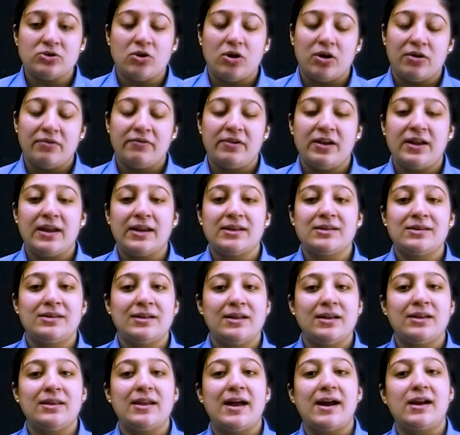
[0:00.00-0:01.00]
or we can
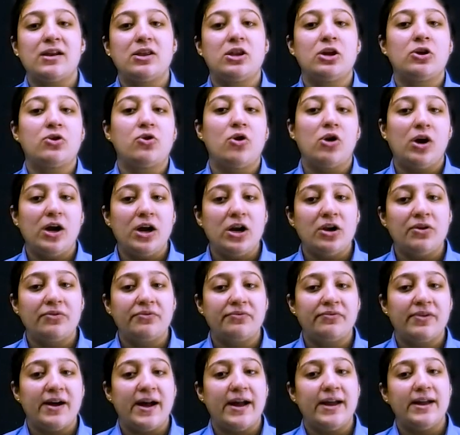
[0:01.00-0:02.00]
say that the coil
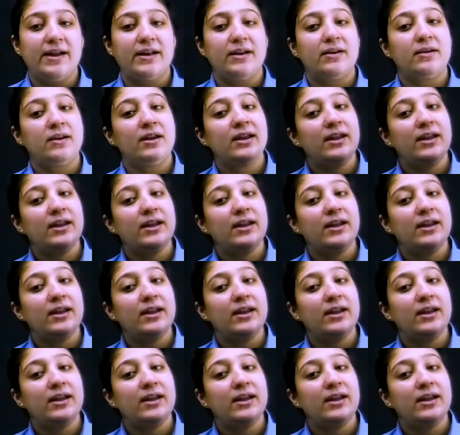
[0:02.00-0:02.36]
of wire,